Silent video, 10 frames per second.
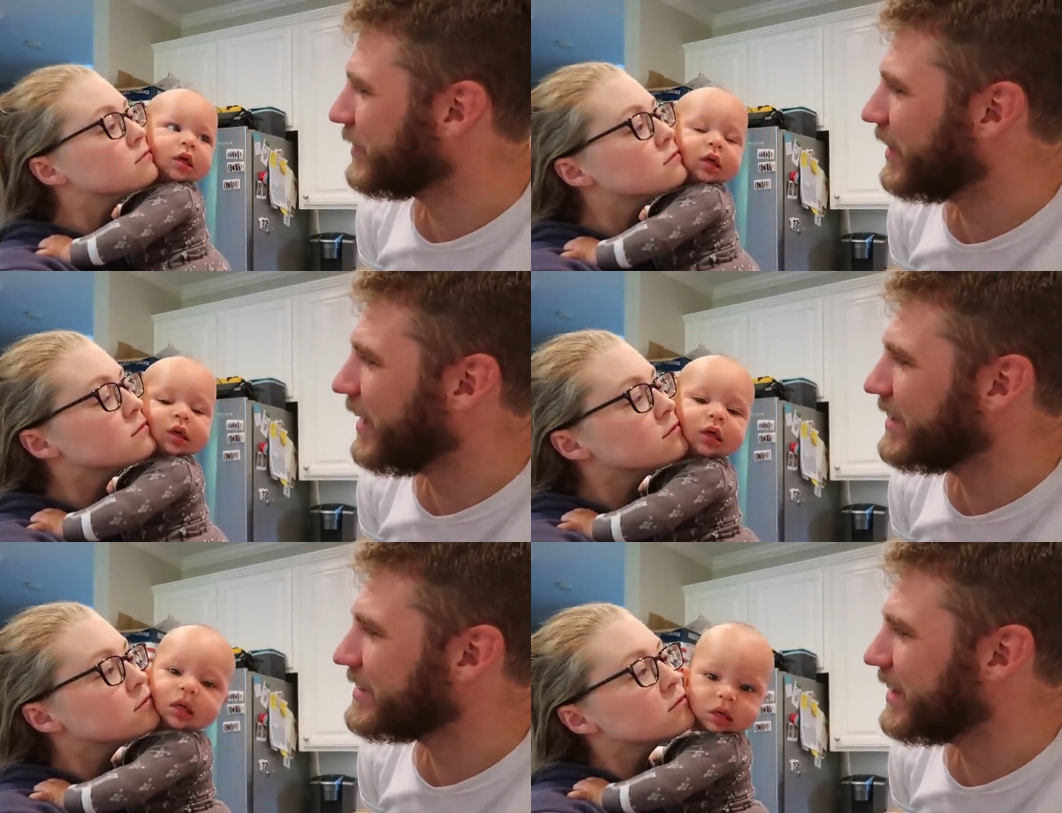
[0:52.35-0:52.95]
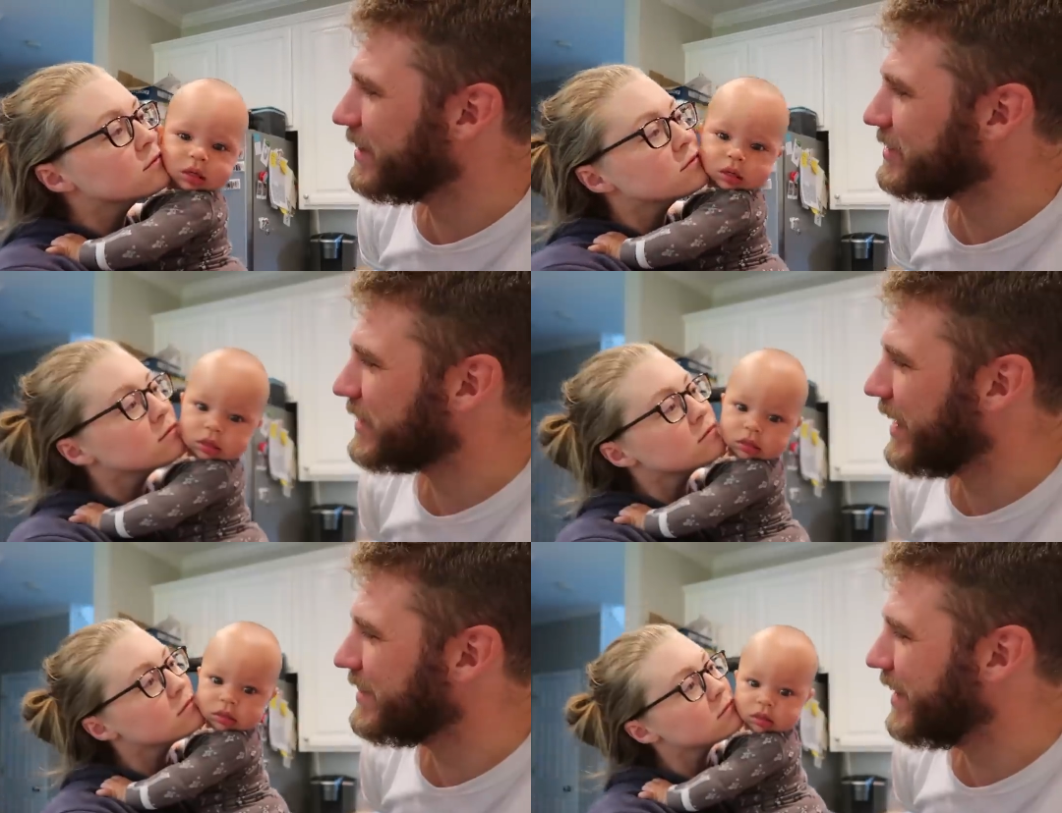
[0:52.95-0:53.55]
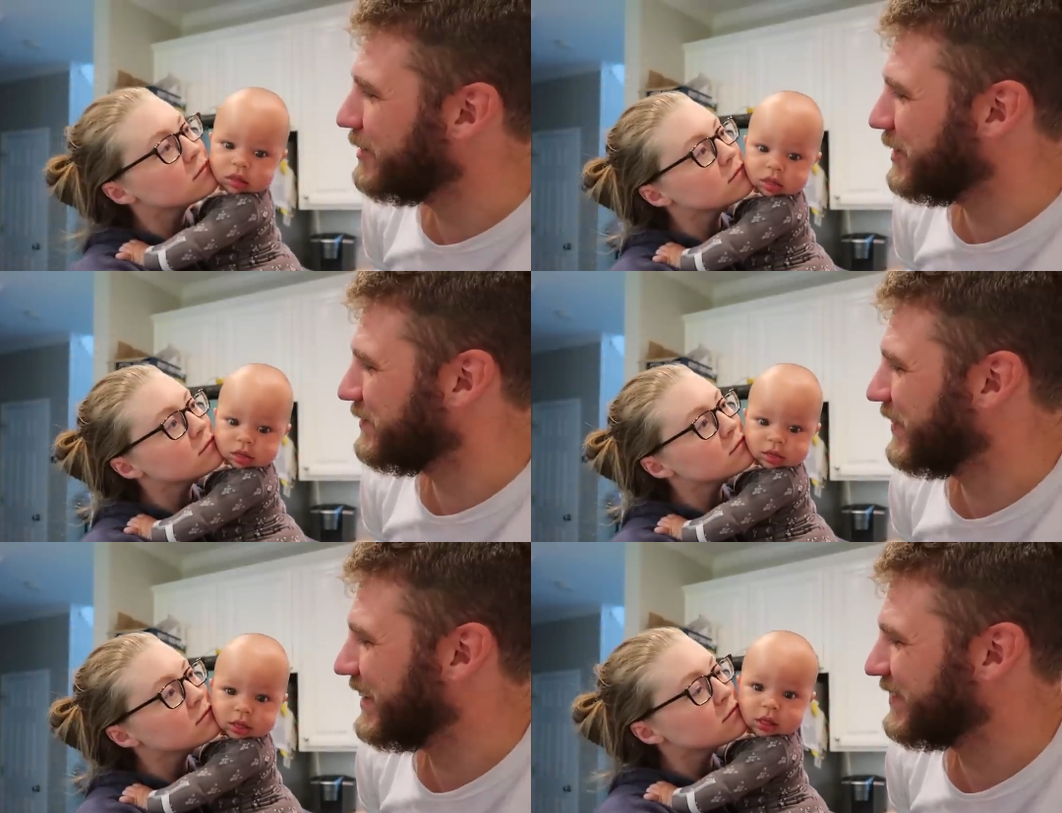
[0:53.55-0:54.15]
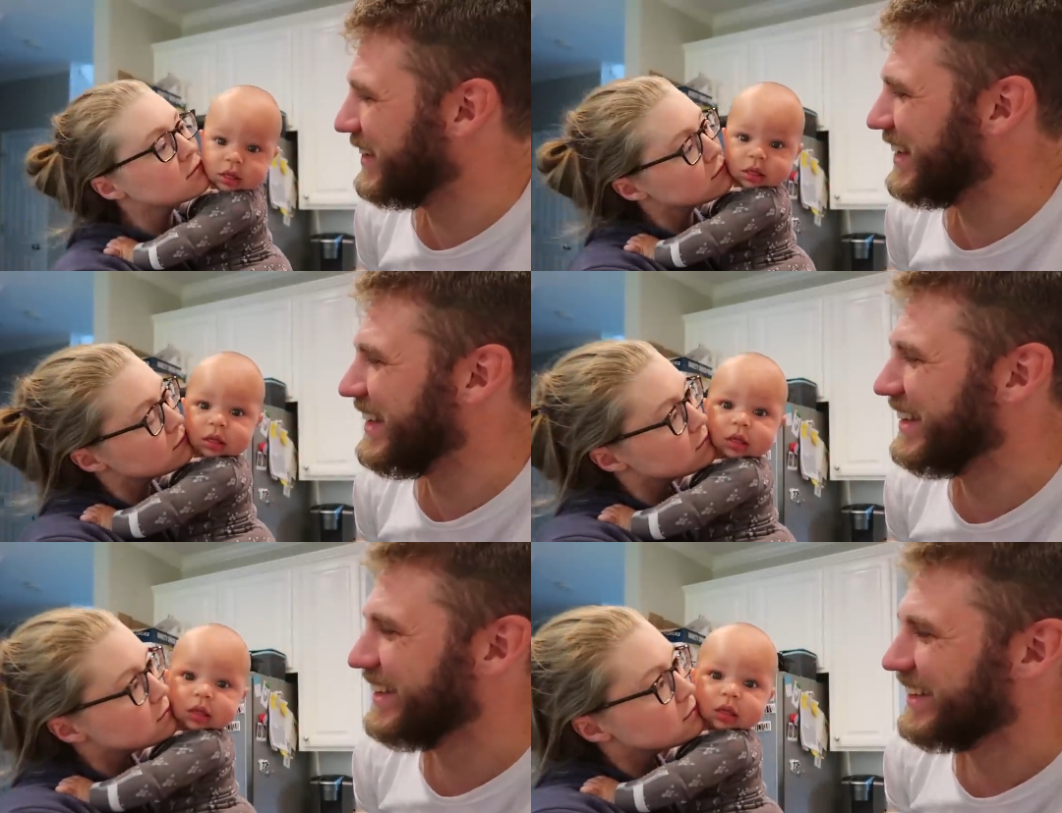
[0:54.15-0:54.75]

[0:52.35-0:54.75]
Speaker 1: realize how sad that would make me.